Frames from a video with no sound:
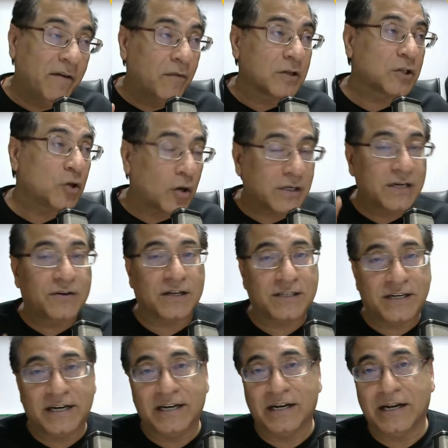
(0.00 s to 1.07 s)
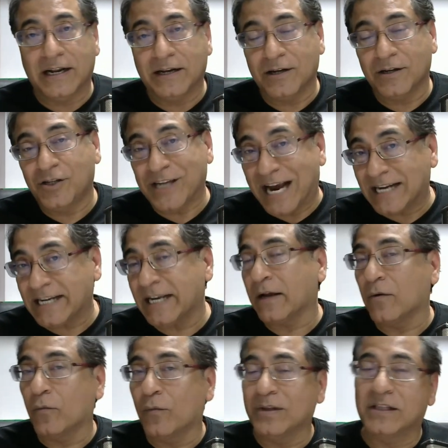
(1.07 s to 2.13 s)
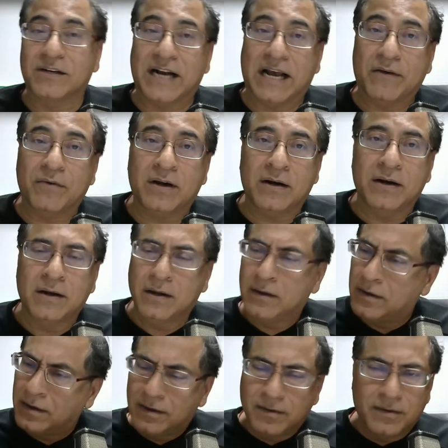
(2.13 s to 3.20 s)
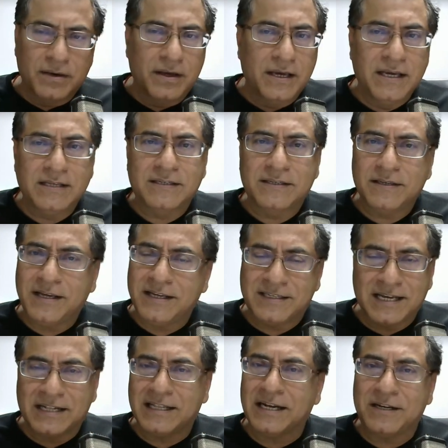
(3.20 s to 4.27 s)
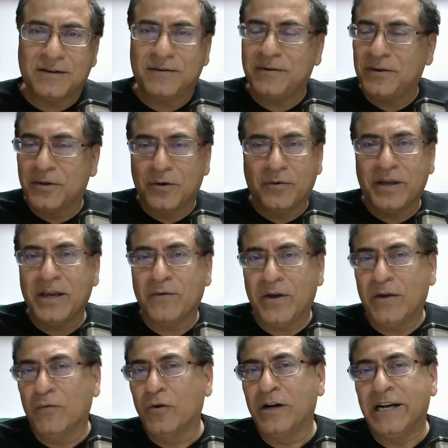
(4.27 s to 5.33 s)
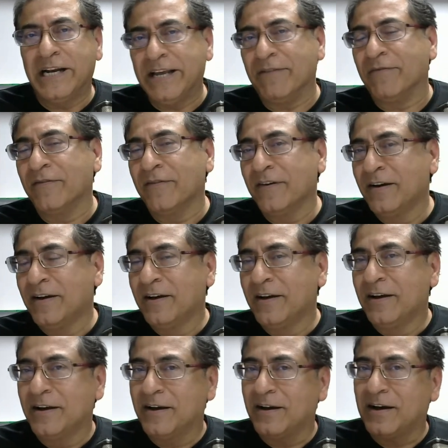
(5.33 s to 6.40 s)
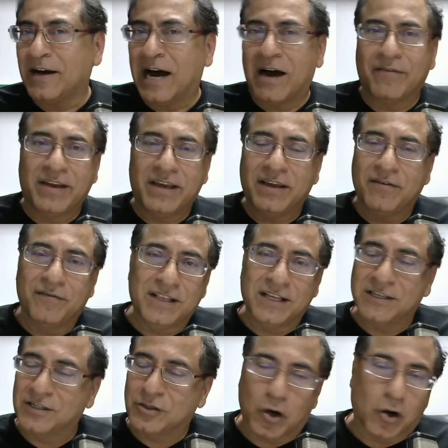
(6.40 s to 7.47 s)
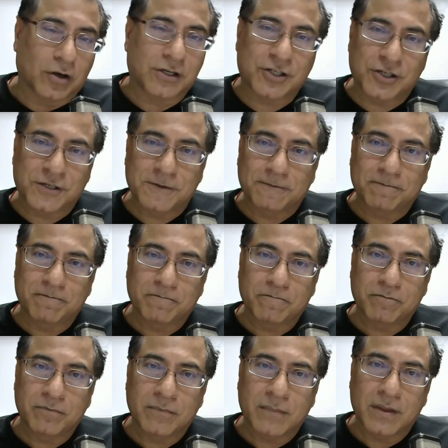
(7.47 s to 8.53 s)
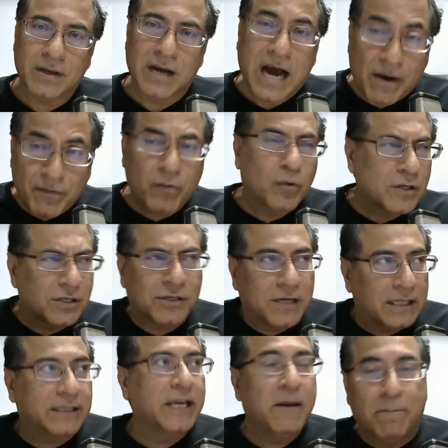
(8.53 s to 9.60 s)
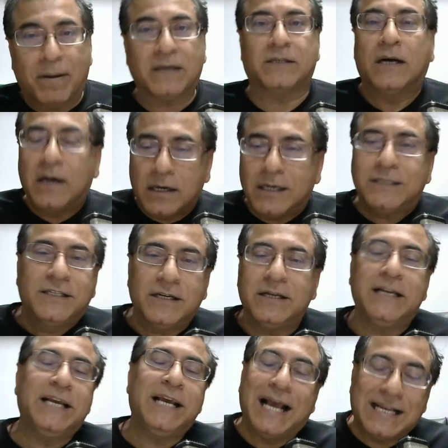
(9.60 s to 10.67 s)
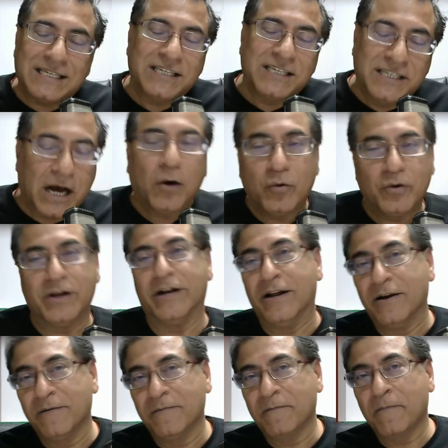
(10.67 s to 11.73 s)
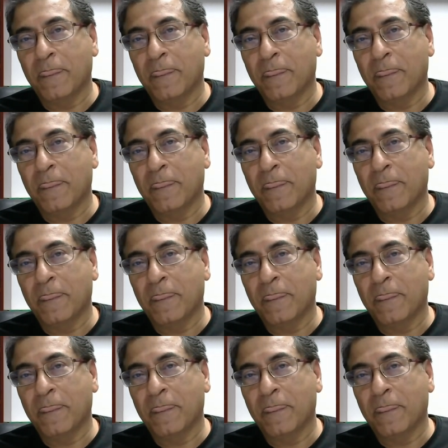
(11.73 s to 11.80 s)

he was not interested in chatting with the driver, he said that, you know, he would leave Harvey with his thoughts. Harvey was nothing but utterly astounded